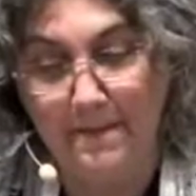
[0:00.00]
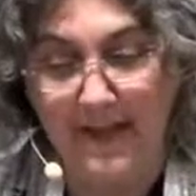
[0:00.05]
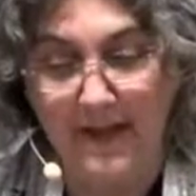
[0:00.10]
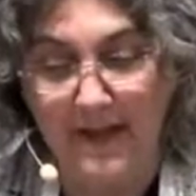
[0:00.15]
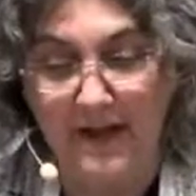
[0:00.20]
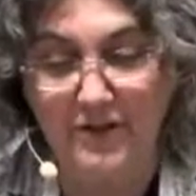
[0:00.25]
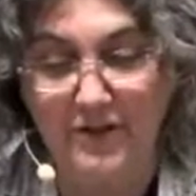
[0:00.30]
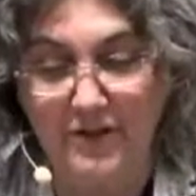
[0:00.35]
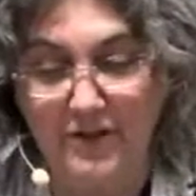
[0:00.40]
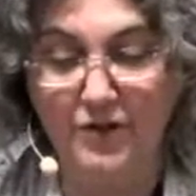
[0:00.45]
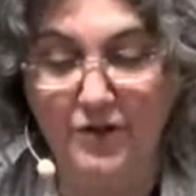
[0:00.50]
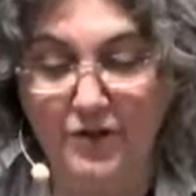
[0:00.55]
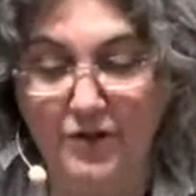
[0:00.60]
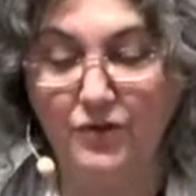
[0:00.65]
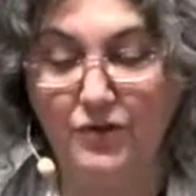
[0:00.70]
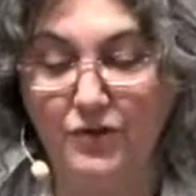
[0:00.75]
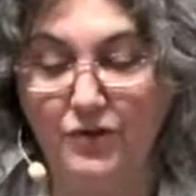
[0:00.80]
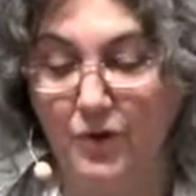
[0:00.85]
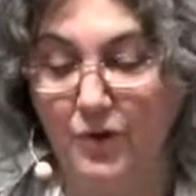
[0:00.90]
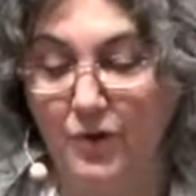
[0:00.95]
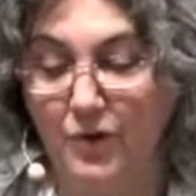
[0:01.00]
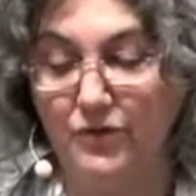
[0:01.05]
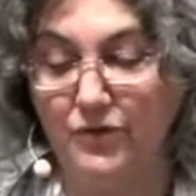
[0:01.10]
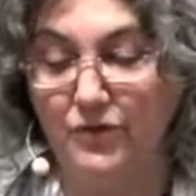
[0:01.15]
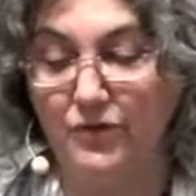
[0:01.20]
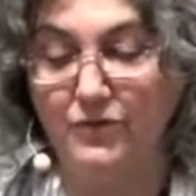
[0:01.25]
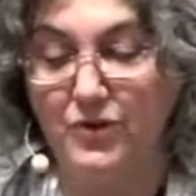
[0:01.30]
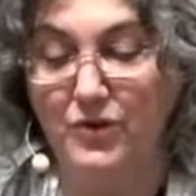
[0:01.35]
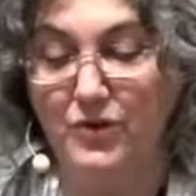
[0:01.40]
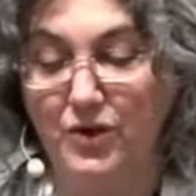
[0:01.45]
Eternal source
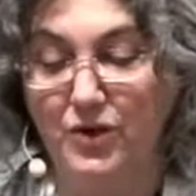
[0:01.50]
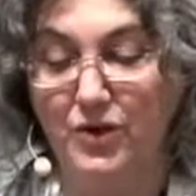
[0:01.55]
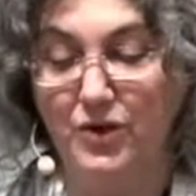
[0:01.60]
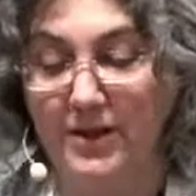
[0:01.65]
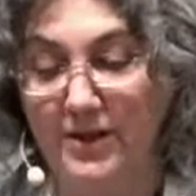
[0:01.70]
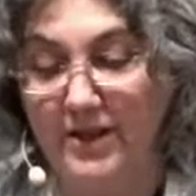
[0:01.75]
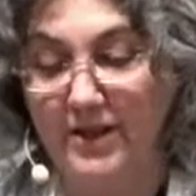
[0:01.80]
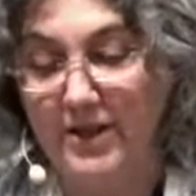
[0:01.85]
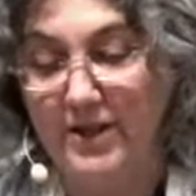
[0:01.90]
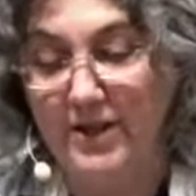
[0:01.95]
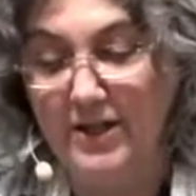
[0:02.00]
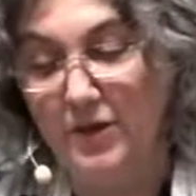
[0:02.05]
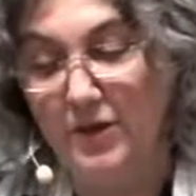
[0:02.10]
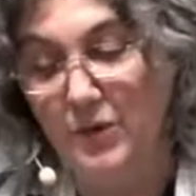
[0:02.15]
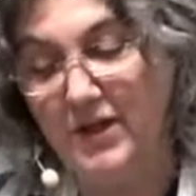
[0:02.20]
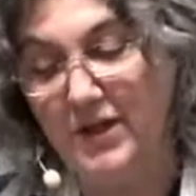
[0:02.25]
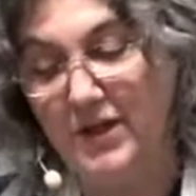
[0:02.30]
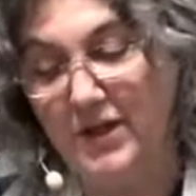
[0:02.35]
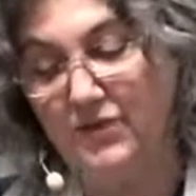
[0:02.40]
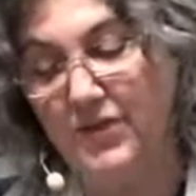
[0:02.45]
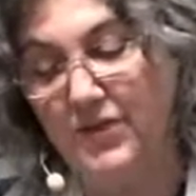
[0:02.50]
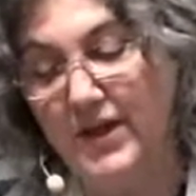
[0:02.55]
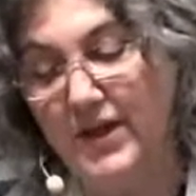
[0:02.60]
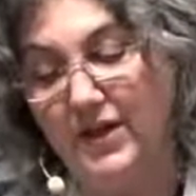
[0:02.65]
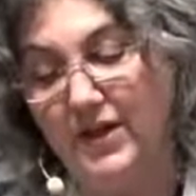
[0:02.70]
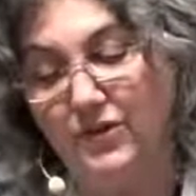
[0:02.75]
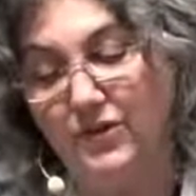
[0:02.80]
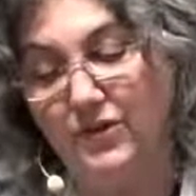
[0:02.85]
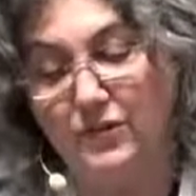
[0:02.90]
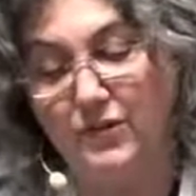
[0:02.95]
of good, we give
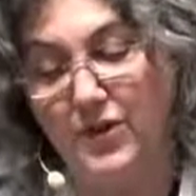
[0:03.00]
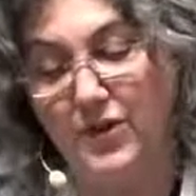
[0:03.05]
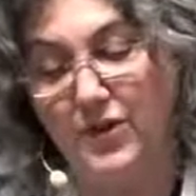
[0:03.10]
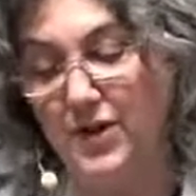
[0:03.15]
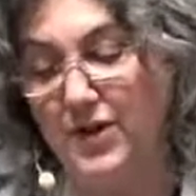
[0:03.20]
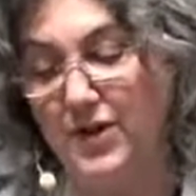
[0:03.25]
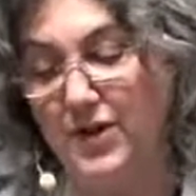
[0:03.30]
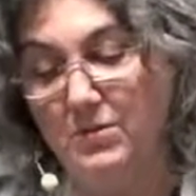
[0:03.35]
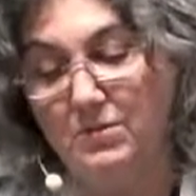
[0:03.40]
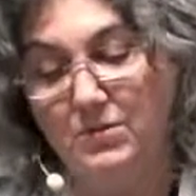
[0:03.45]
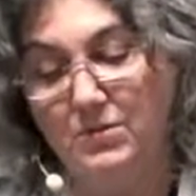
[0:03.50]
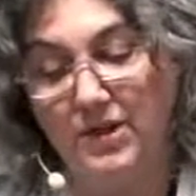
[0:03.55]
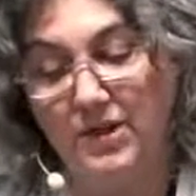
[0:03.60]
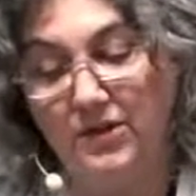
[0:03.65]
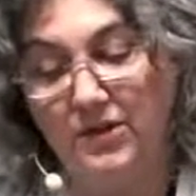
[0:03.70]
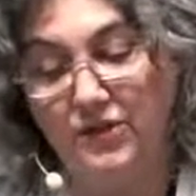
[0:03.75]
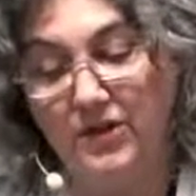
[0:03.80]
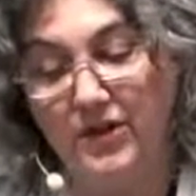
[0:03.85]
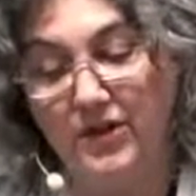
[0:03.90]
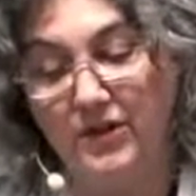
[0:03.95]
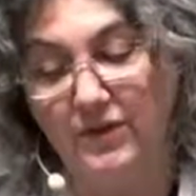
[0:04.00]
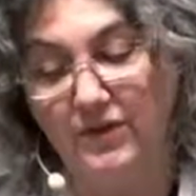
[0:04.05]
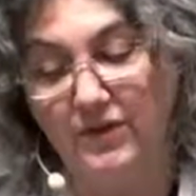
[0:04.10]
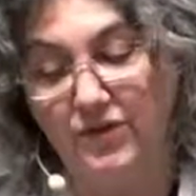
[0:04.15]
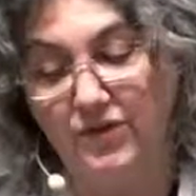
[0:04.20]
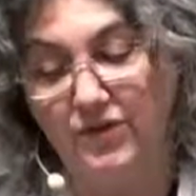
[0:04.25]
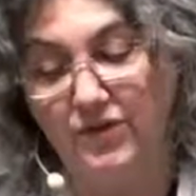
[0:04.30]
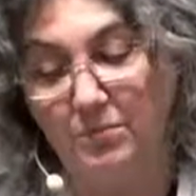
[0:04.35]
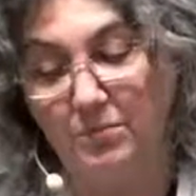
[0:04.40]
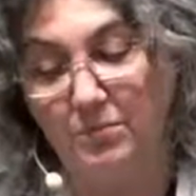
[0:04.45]
thanks for the numberless
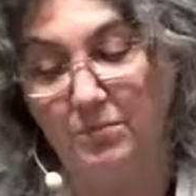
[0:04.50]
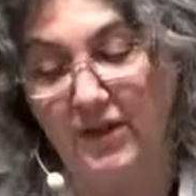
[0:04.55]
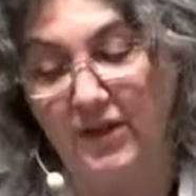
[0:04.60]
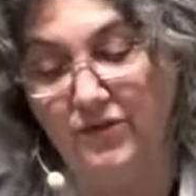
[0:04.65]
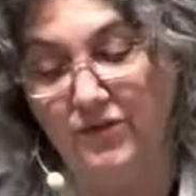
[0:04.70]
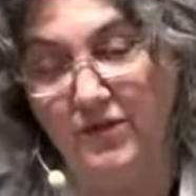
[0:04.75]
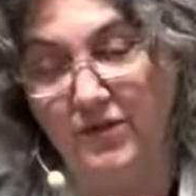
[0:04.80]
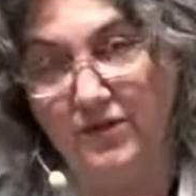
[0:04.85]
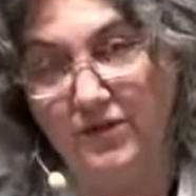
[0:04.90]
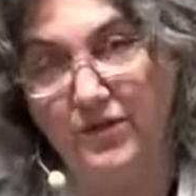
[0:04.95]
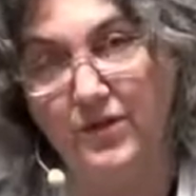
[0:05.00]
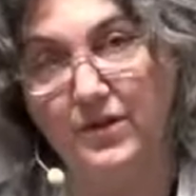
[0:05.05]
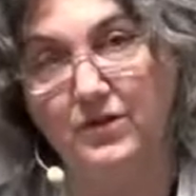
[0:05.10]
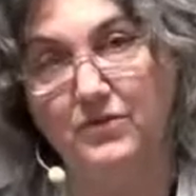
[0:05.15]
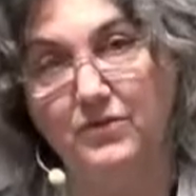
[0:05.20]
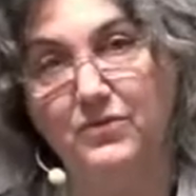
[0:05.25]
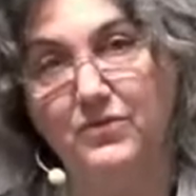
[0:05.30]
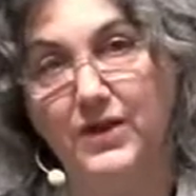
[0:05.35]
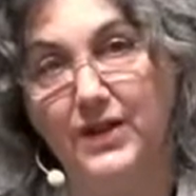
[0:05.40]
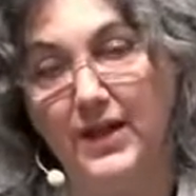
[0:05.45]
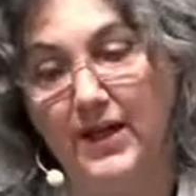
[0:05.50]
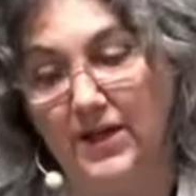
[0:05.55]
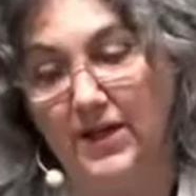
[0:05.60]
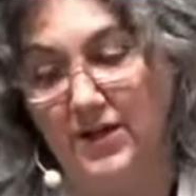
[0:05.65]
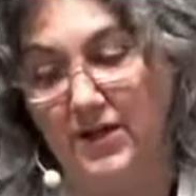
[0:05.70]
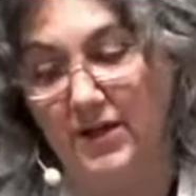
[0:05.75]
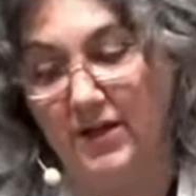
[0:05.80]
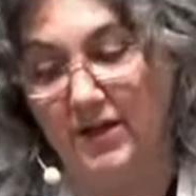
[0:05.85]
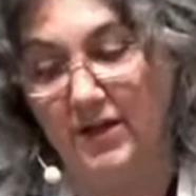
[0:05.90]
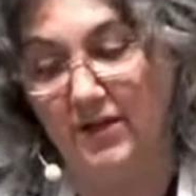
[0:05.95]
gifts and blessings that fill our
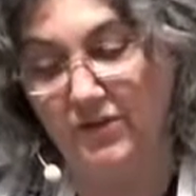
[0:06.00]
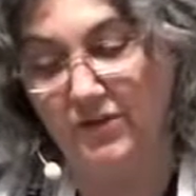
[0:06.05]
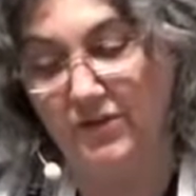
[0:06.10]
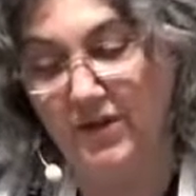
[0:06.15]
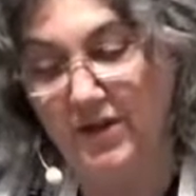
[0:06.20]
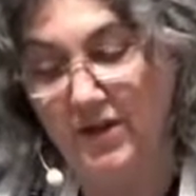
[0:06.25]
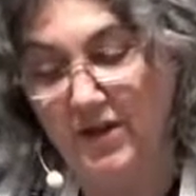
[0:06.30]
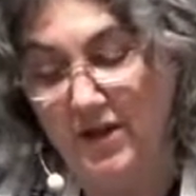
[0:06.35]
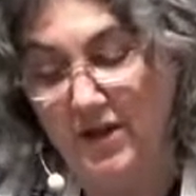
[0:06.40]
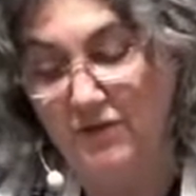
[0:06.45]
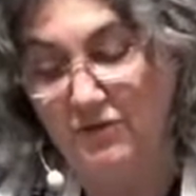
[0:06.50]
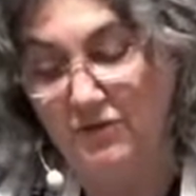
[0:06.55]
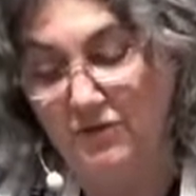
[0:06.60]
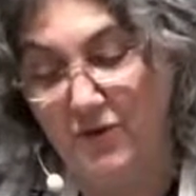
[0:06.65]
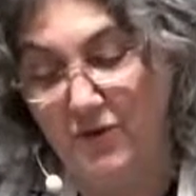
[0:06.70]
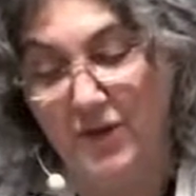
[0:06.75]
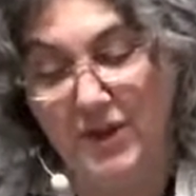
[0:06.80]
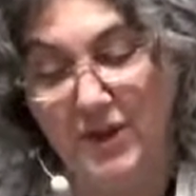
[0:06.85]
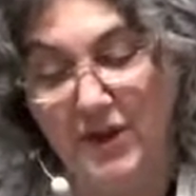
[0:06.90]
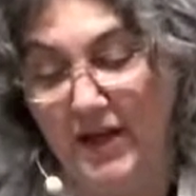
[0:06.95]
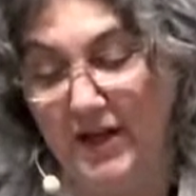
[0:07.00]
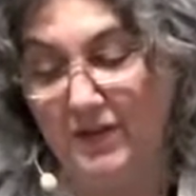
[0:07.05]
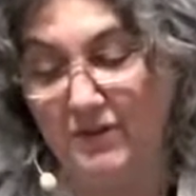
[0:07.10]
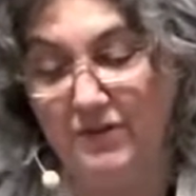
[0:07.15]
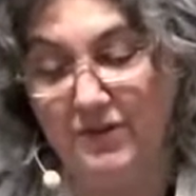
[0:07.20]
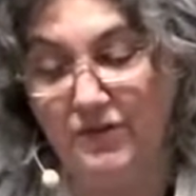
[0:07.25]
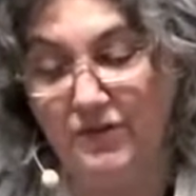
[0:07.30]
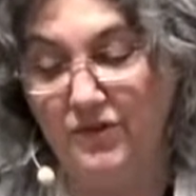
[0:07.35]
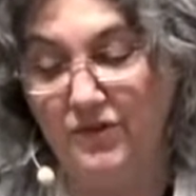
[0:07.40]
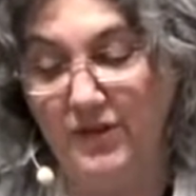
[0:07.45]
days, for life
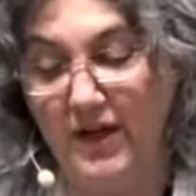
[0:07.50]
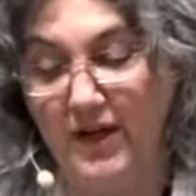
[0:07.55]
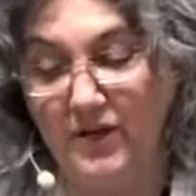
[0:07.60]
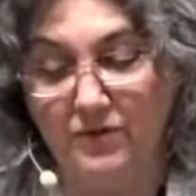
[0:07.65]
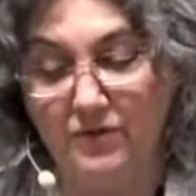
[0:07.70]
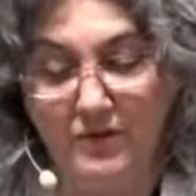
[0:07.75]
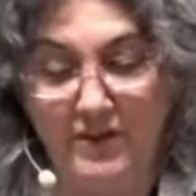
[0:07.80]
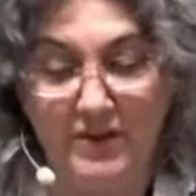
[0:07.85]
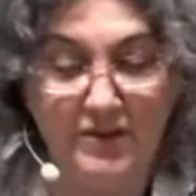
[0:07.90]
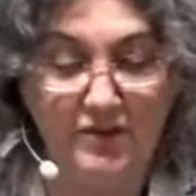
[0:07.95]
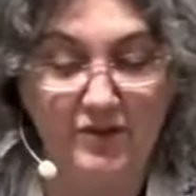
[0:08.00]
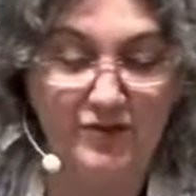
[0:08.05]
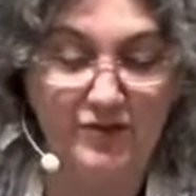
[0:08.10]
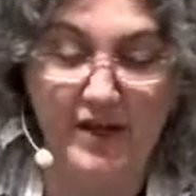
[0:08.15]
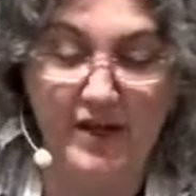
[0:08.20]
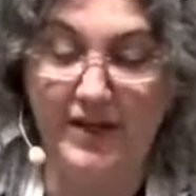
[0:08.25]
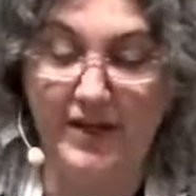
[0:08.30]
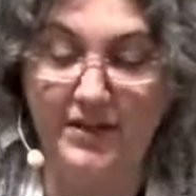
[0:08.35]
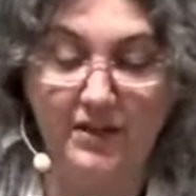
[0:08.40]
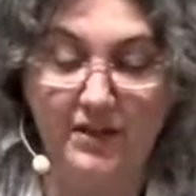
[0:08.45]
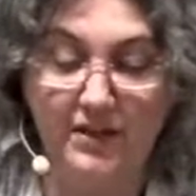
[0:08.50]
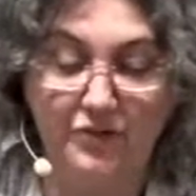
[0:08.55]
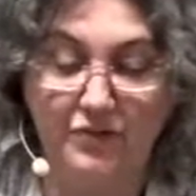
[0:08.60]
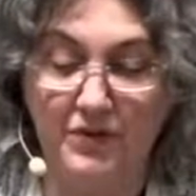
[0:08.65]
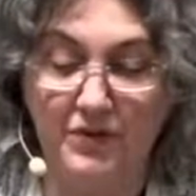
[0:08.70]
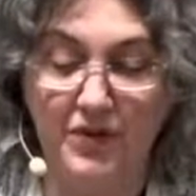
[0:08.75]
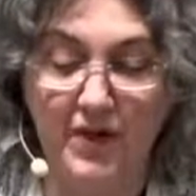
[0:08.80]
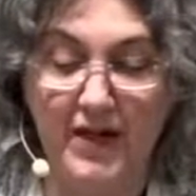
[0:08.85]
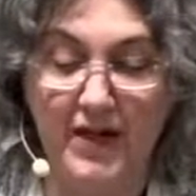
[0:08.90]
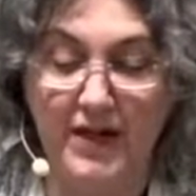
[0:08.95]
itself and its endless
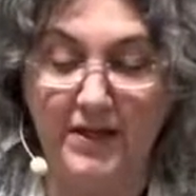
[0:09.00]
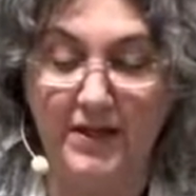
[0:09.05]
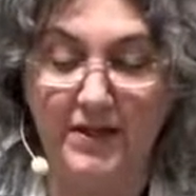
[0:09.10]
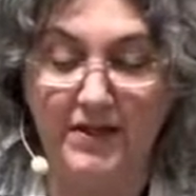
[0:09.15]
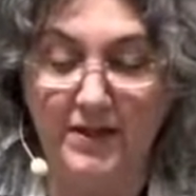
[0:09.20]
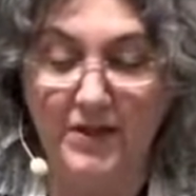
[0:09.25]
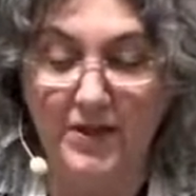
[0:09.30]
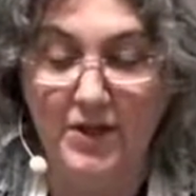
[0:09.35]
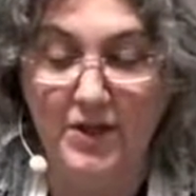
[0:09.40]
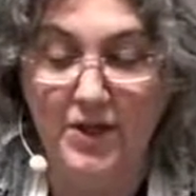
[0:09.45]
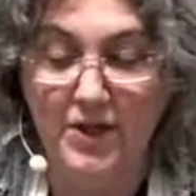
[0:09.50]
variety,